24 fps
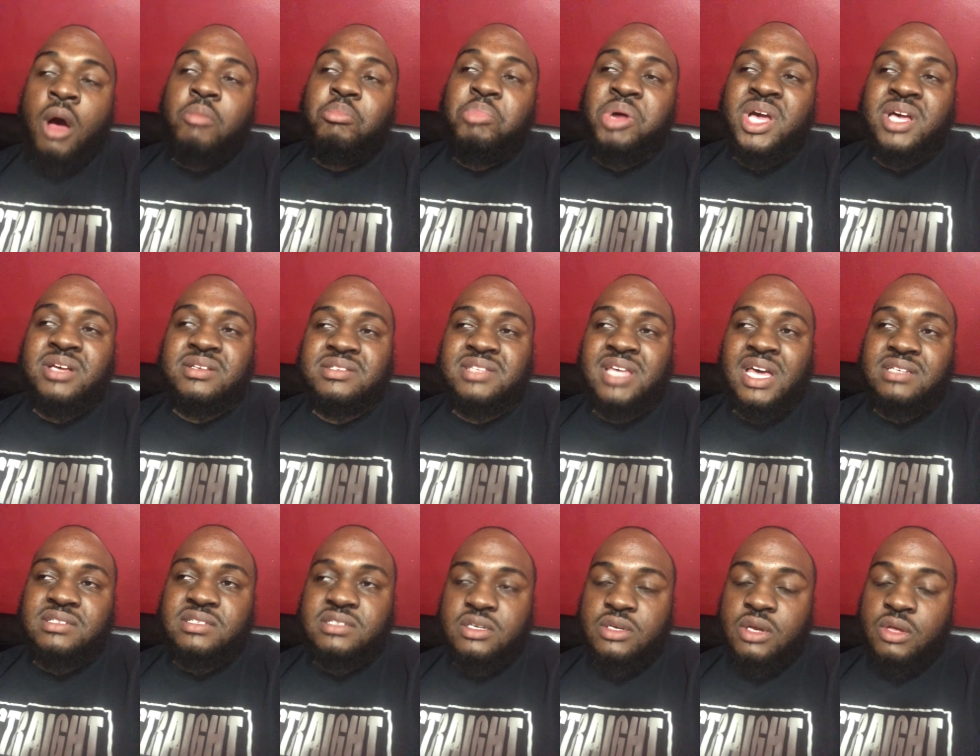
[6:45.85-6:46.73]
Because
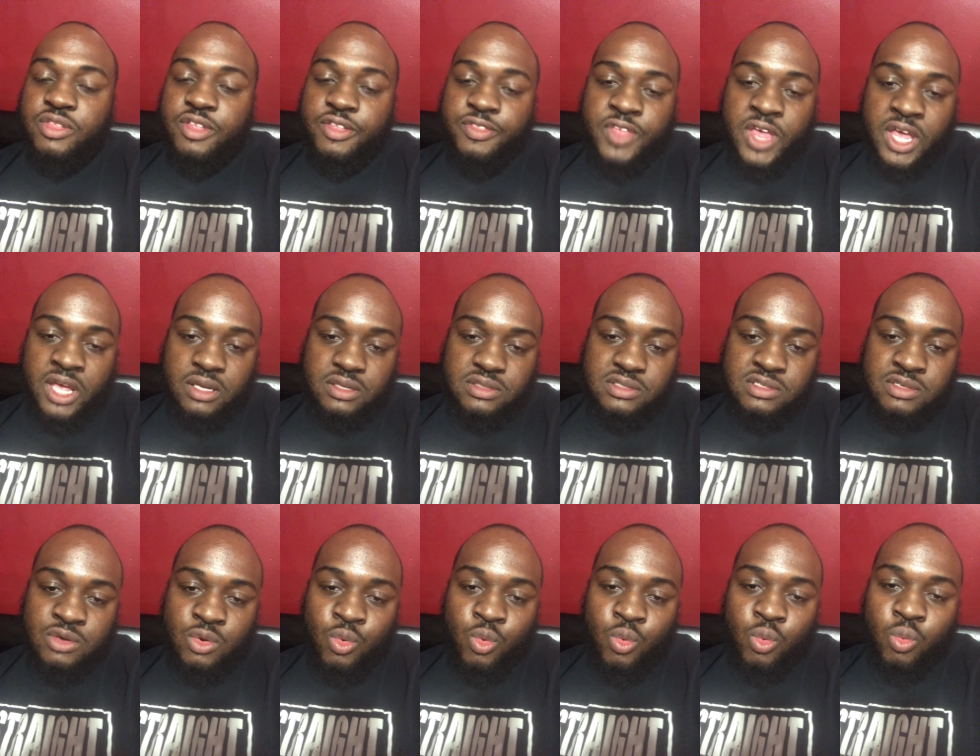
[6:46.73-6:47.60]
that's another thing,
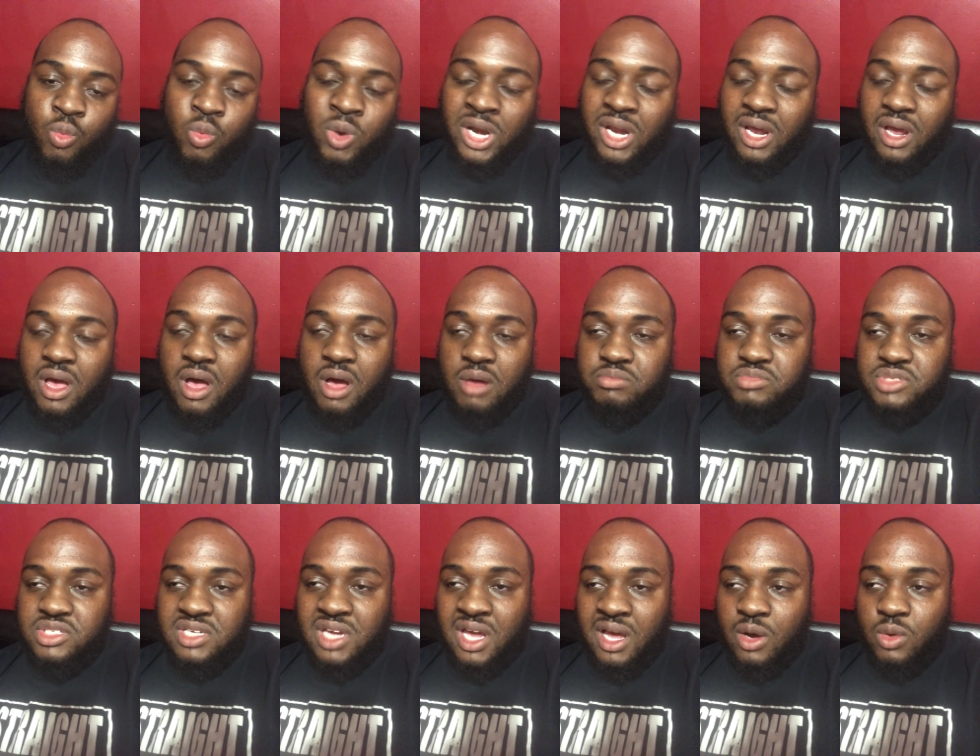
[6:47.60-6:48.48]
too. When it
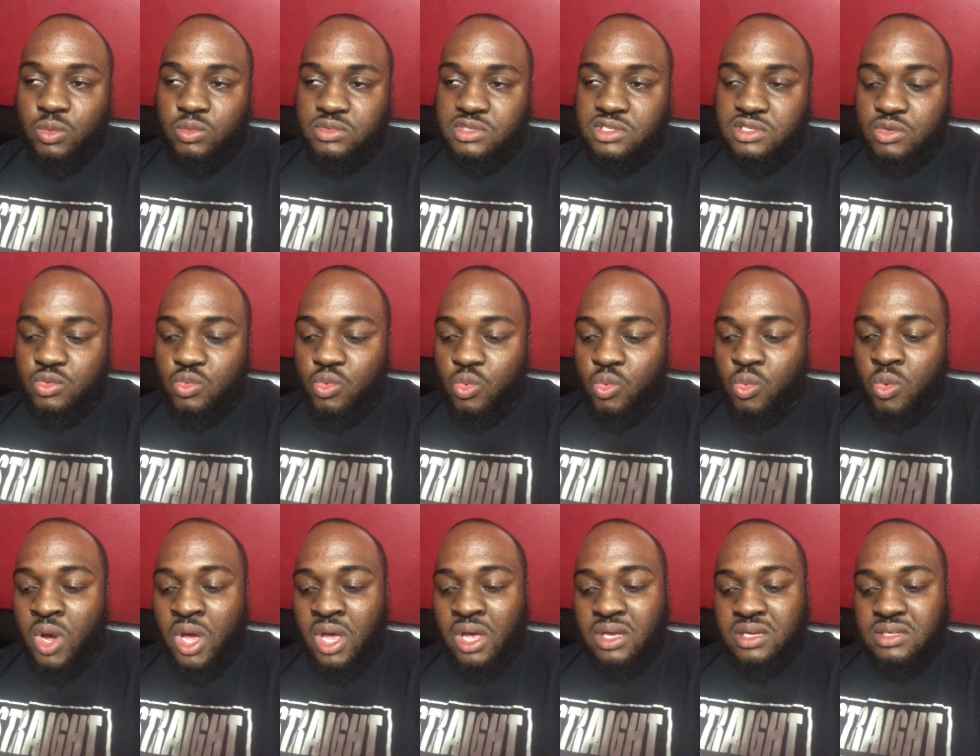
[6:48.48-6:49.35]
comes down
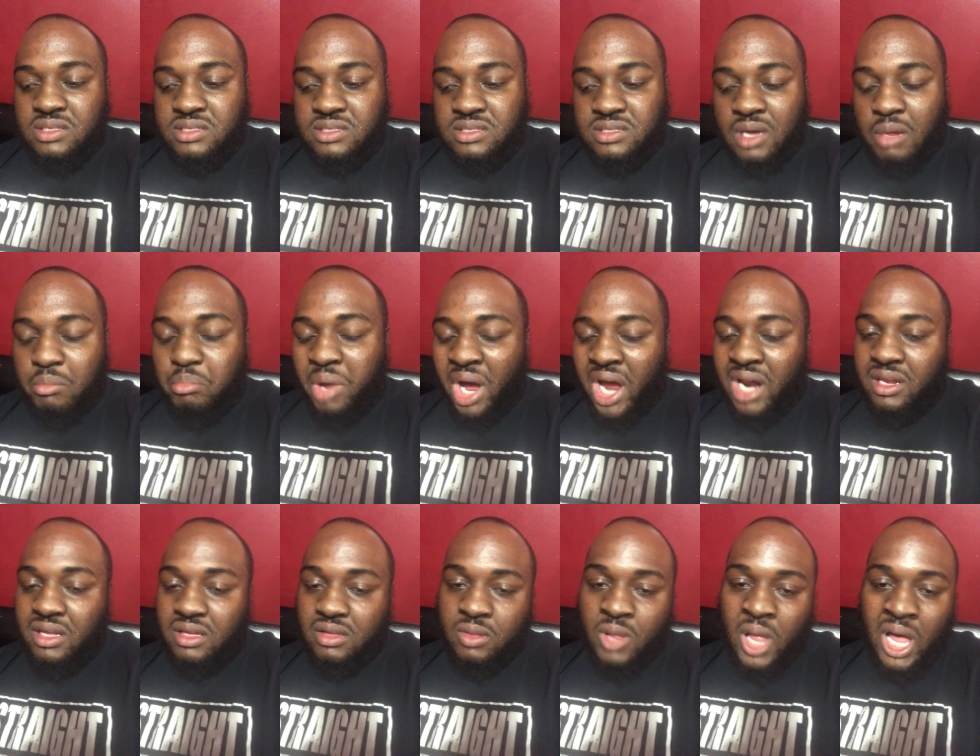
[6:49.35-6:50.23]
to
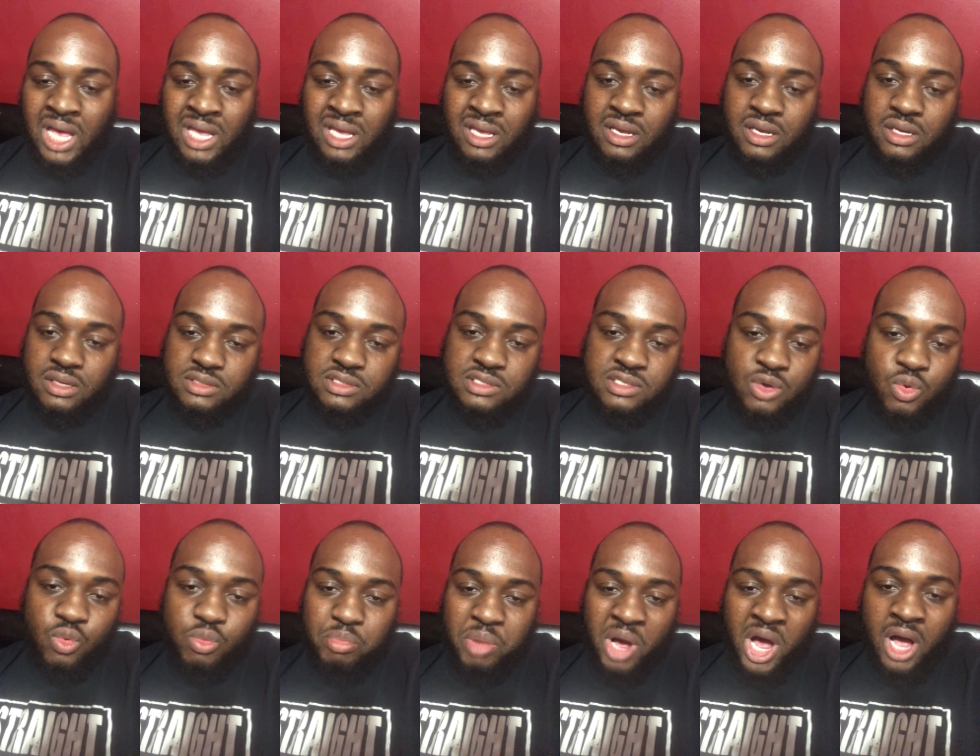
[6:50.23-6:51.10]
somebody like
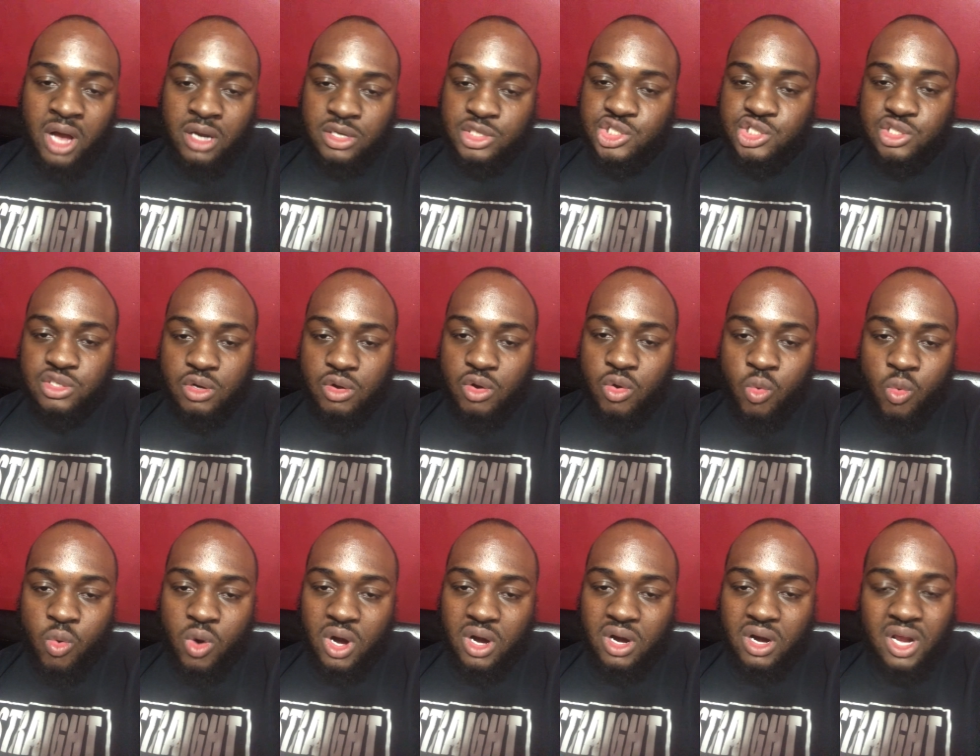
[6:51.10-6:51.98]
Tupac
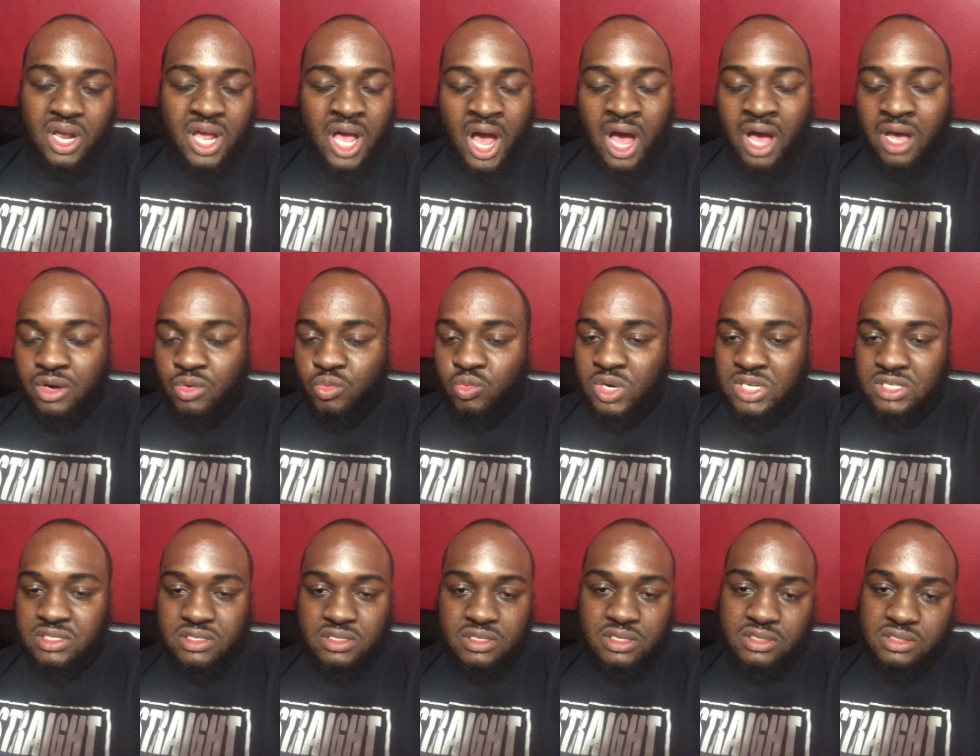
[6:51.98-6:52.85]
Shakur, God
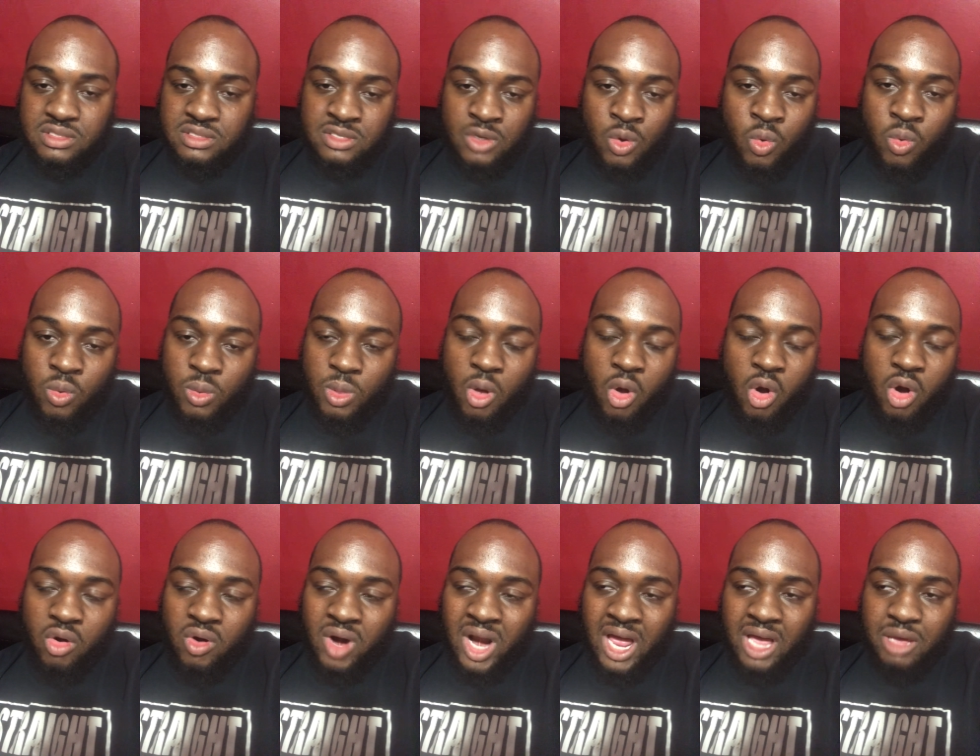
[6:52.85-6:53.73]
rest his soul,
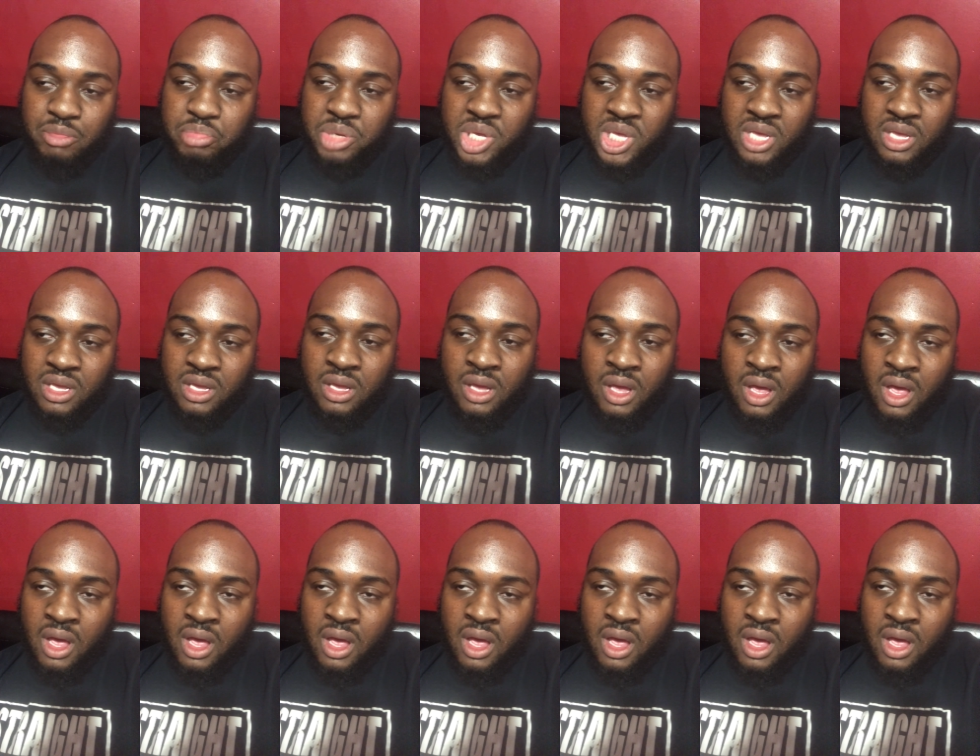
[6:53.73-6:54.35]
RIP,